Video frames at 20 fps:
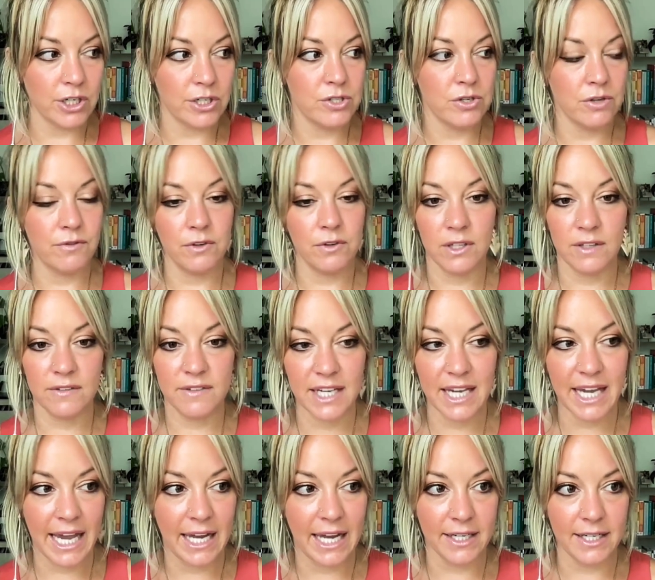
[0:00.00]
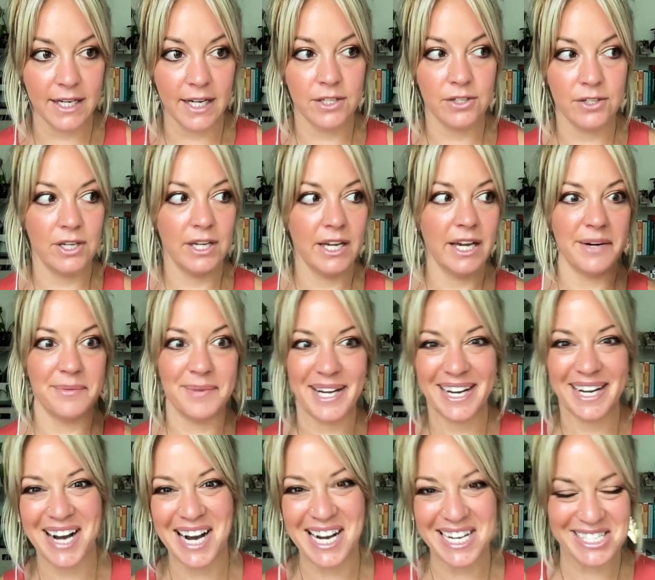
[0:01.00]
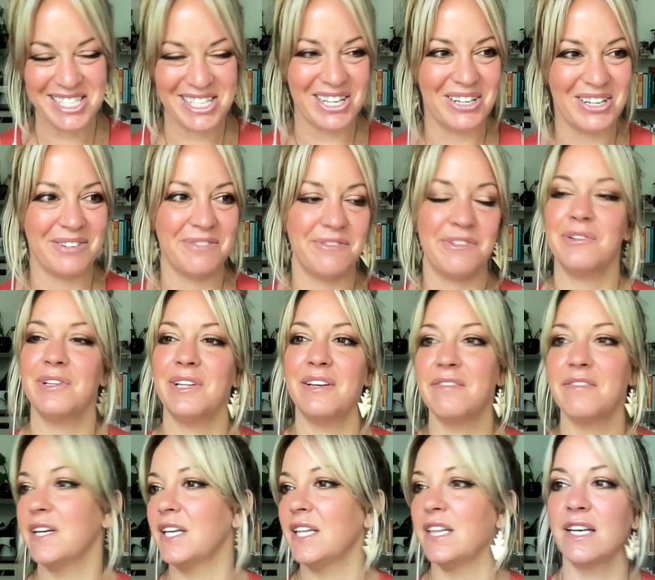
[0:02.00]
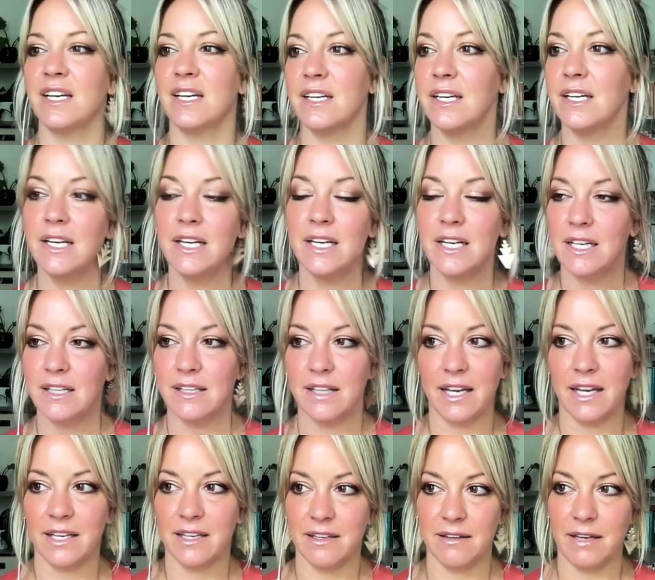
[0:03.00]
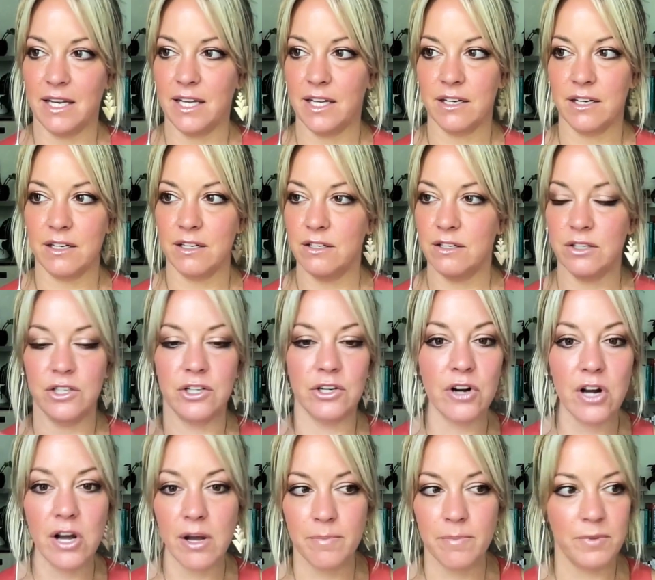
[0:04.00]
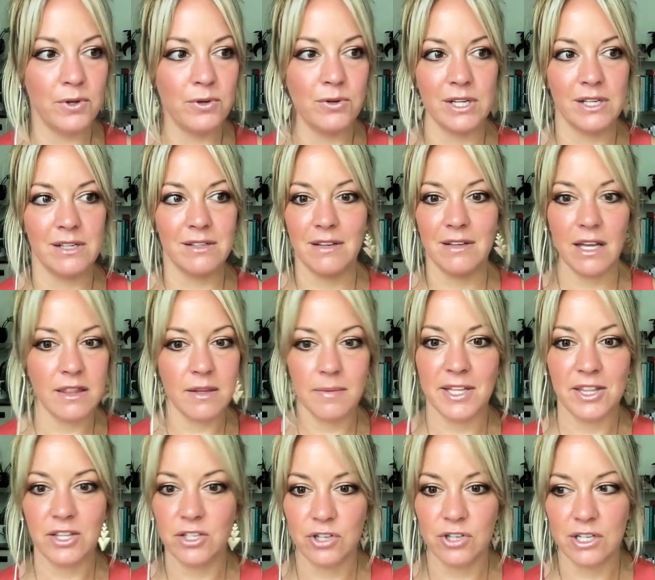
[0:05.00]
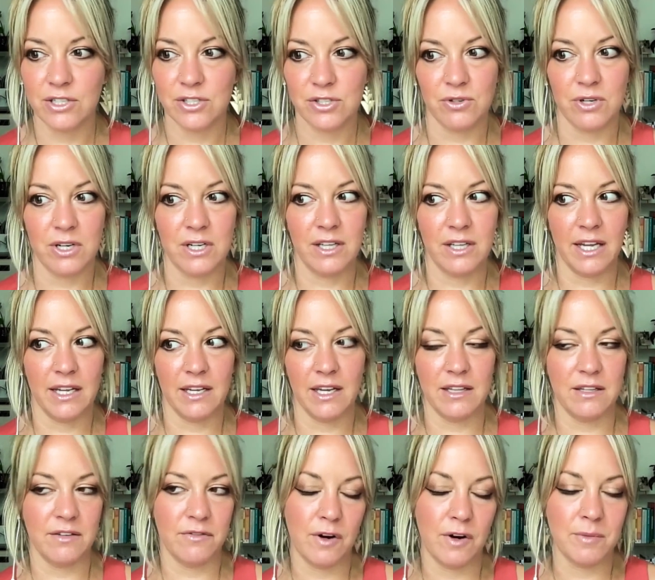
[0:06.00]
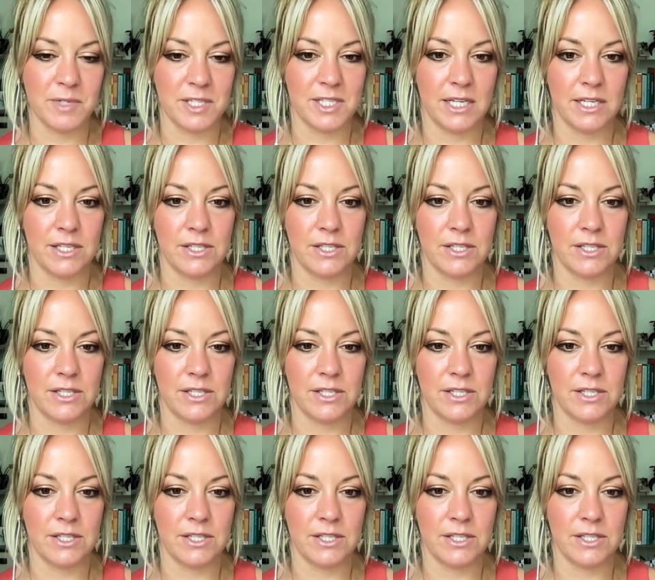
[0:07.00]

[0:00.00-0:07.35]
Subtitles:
So if you live in Canada, you can get them at Costco. If you live in Europe, you can get them at the drugstore, like at the pharmacy.